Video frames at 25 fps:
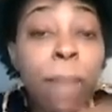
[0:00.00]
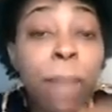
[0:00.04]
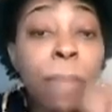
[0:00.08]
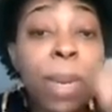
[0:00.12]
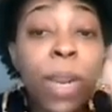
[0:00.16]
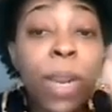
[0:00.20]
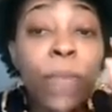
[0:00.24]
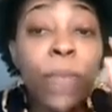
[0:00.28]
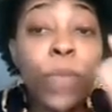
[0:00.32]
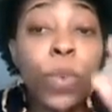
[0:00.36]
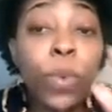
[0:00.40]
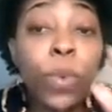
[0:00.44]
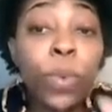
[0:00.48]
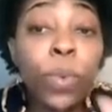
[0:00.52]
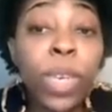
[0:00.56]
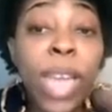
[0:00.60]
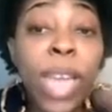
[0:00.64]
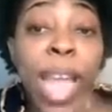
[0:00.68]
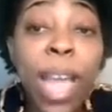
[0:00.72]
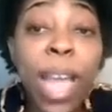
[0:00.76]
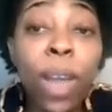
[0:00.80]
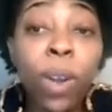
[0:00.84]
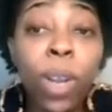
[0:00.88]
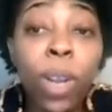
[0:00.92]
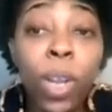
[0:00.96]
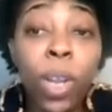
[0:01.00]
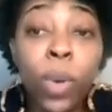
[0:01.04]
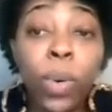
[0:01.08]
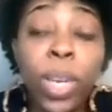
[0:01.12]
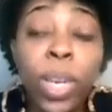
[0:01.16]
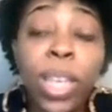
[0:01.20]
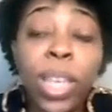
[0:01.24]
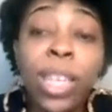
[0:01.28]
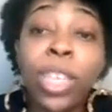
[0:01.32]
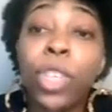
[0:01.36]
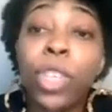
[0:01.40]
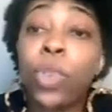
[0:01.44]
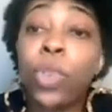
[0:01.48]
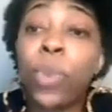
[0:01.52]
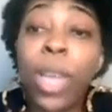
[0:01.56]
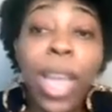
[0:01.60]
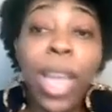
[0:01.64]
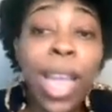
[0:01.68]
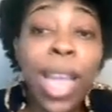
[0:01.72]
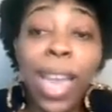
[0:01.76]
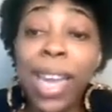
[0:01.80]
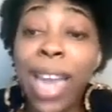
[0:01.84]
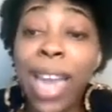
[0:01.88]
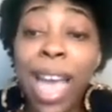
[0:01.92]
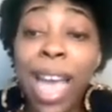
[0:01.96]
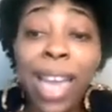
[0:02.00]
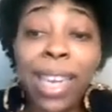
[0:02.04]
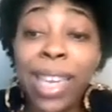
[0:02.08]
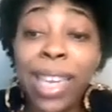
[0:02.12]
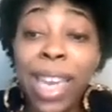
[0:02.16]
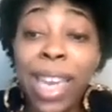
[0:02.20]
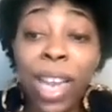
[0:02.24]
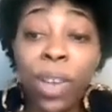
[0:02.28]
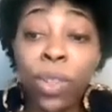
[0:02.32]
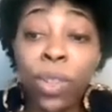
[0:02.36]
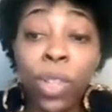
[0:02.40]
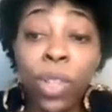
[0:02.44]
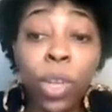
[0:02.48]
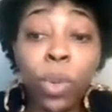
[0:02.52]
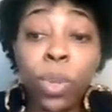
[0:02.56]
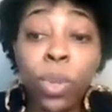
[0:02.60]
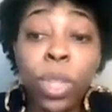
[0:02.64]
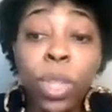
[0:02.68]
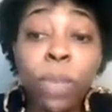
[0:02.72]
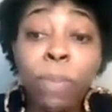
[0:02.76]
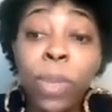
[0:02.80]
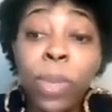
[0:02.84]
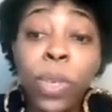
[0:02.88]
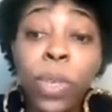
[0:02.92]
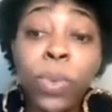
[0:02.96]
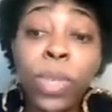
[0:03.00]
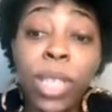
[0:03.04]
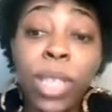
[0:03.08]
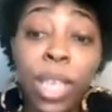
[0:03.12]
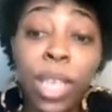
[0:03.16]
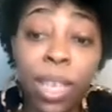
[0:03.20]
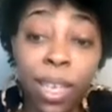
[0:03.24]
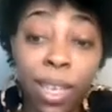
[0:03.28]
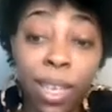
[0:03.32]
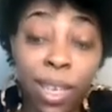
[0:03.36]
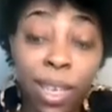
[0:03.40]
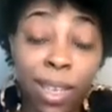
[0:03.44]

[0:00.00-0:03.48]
But if you download it, you cannot download the music.